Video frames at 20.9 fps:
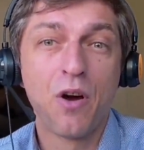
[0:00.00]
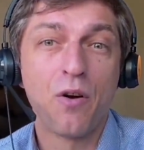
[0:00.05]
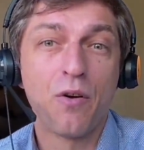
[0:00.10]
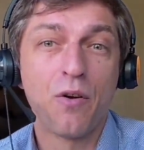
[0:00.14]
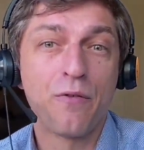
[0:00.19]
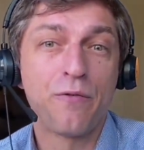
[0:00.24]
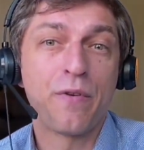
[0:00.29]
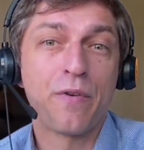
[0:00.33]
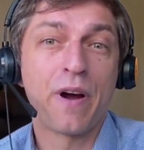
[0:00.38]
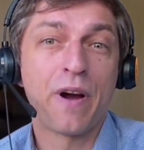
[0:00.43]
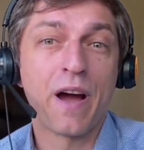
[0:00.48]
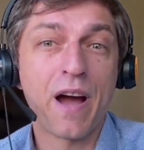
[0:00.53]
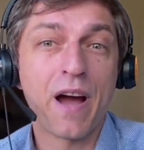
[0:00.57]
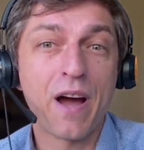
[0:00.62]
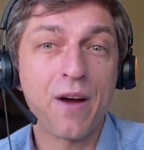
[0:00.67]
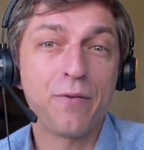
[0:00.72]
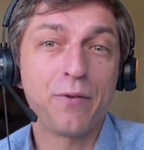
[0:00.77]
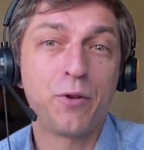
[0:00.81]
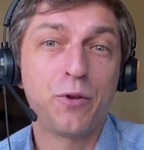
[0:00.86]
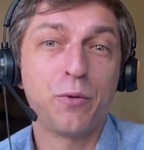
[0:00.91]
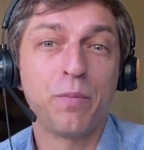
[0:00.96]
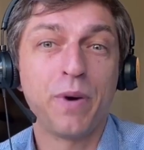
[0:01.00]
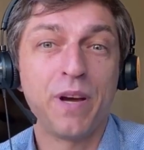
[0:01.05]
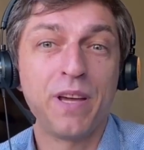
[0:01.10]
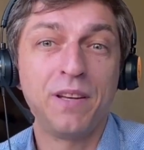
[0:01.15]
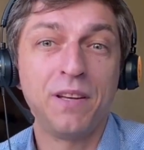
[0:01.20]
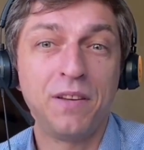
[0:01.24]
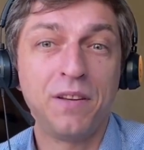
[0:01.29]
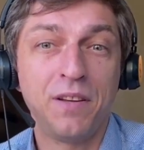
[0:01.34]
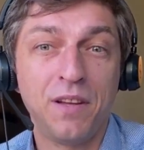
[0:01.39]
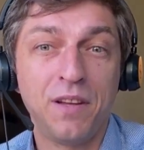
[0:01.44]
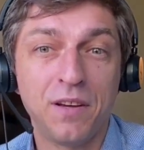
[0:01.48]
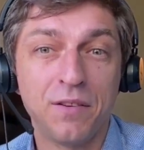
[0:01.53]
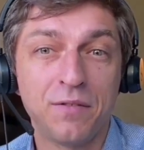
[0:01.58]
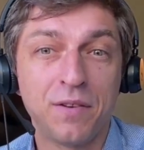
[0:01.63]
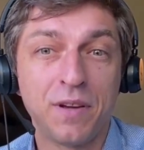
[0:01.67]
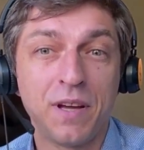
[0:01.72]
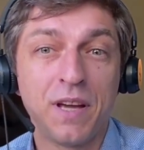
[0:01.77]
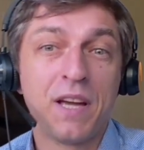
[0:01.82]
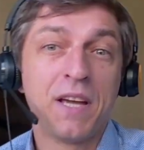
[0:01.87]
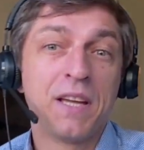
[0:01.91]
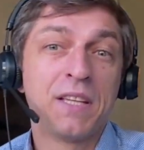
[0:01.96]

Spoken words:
of how to buy an ETF.